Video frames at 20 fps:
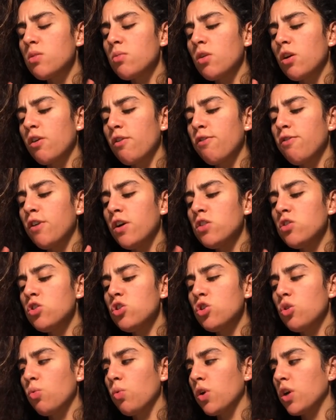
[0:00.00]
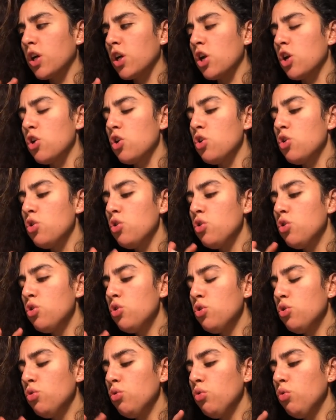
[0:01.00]
I'm hearing funds to work in a
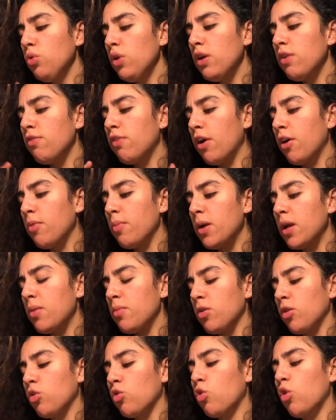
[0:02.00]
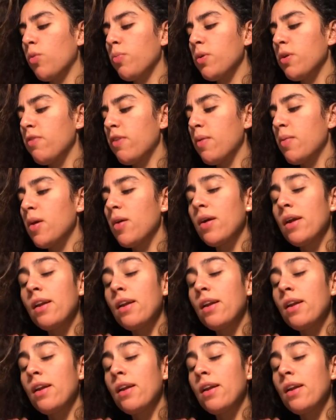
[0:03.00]
new environment. I'm hearing corporate environment.